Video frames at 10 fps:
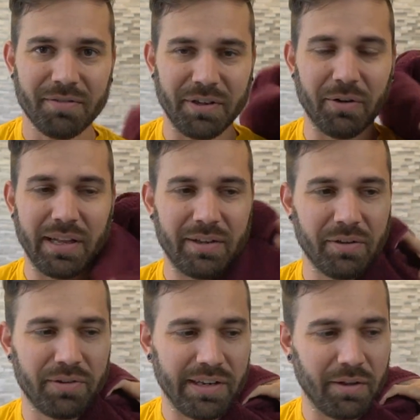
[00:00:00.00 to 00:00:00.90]
You know, like you
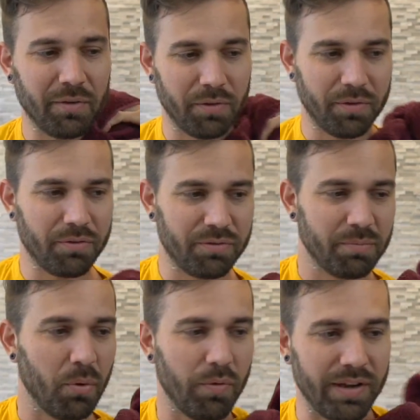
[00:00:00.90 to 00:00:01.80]
see all those
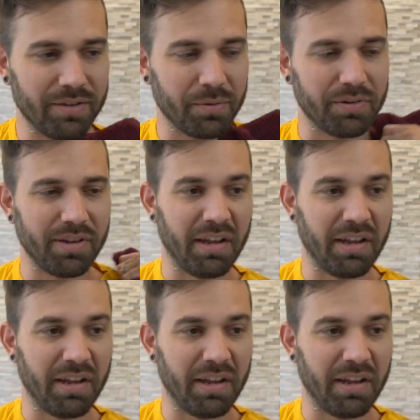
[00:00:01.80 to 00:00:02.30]
movies where it's